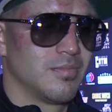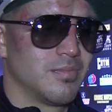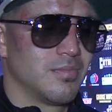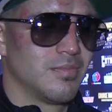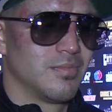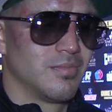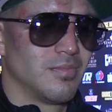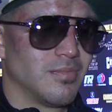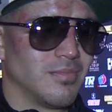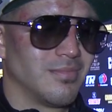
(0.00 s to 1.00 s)

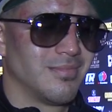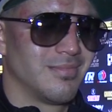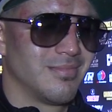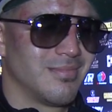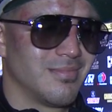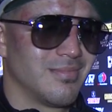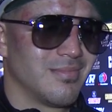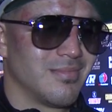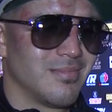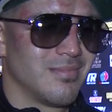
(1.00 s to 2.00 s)

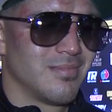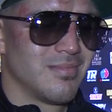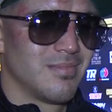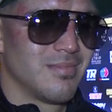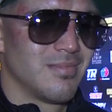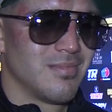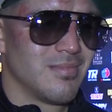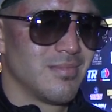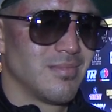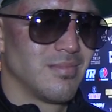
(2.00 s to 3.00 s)

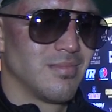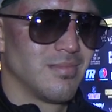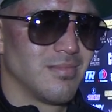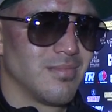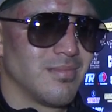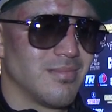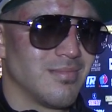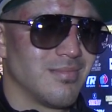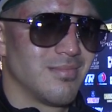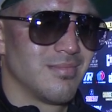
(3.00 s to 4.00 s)

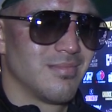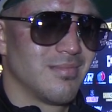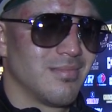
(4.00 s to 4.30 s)
[no speech]